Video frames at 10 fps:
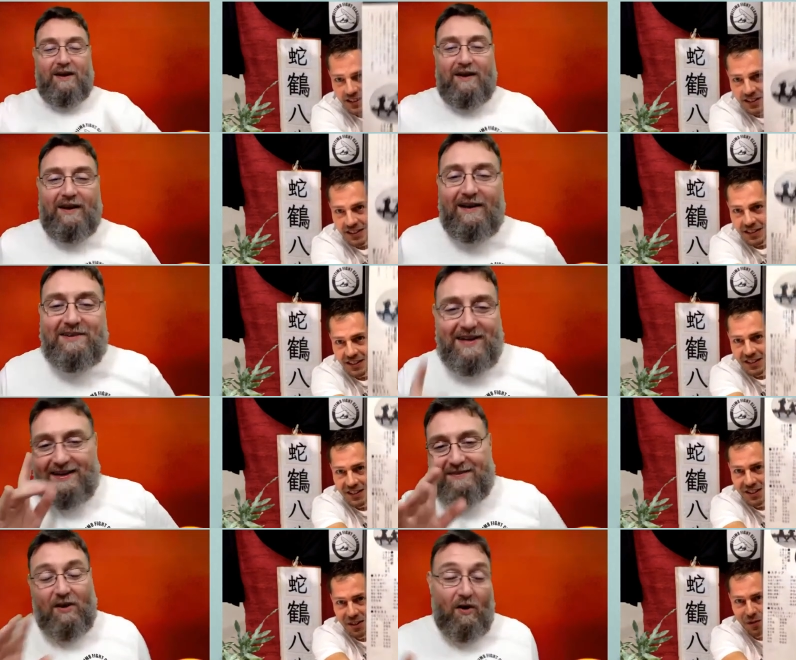Speaker 1: Okay.
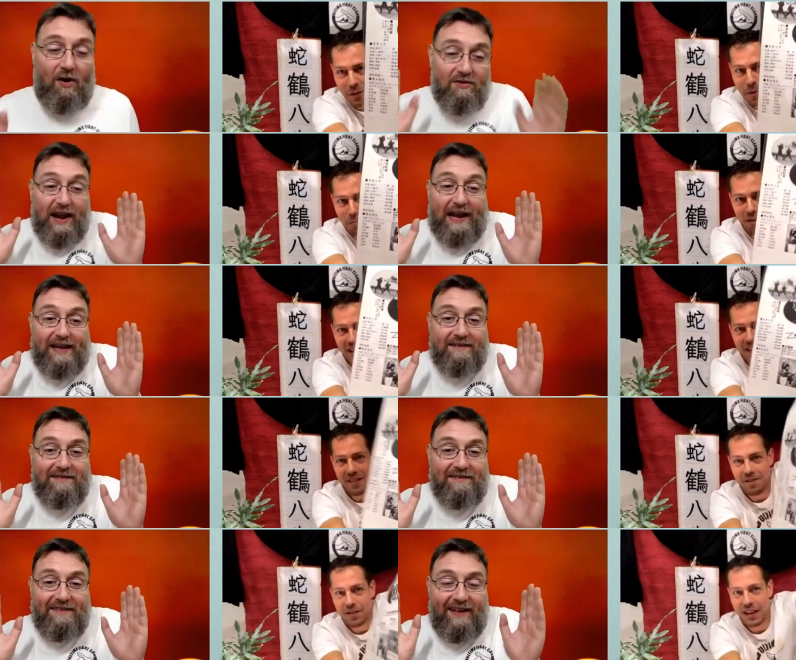So all brilliant. right.
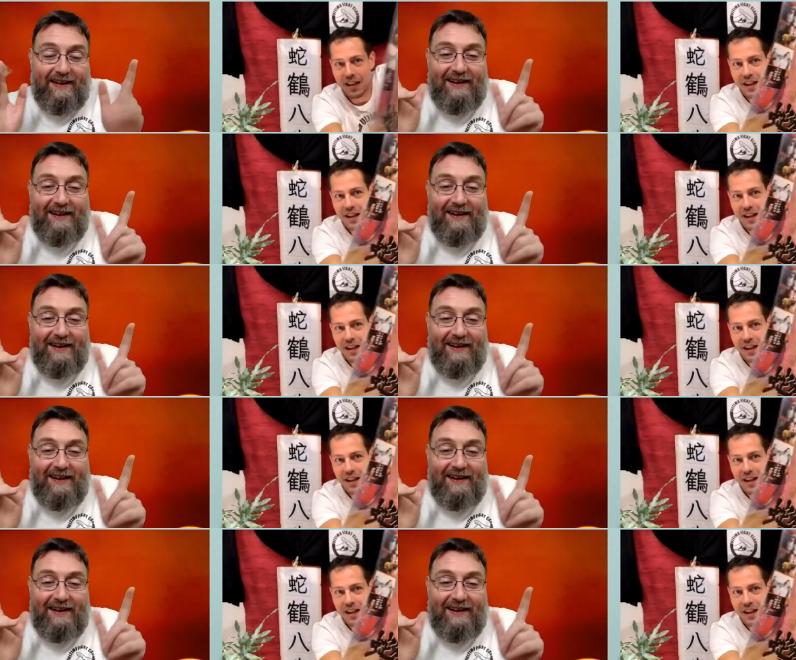In